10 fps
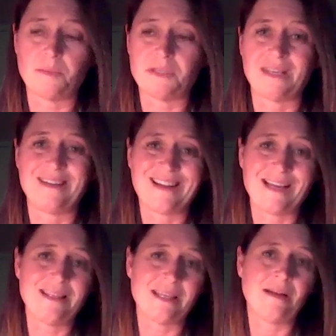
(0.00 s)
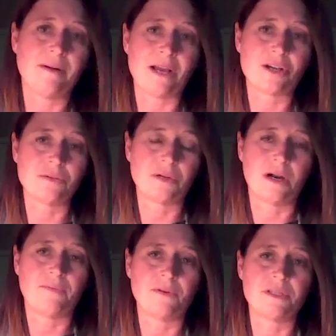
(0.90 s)
It was the 9th International
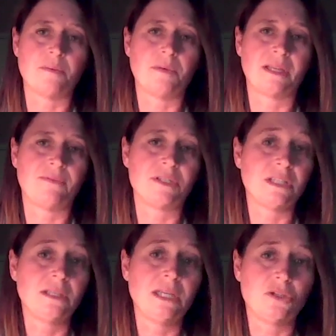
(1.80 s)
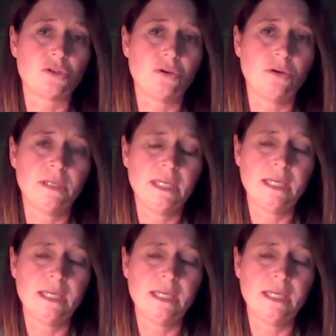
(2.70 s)
Conference on Wildlife Fertility Control.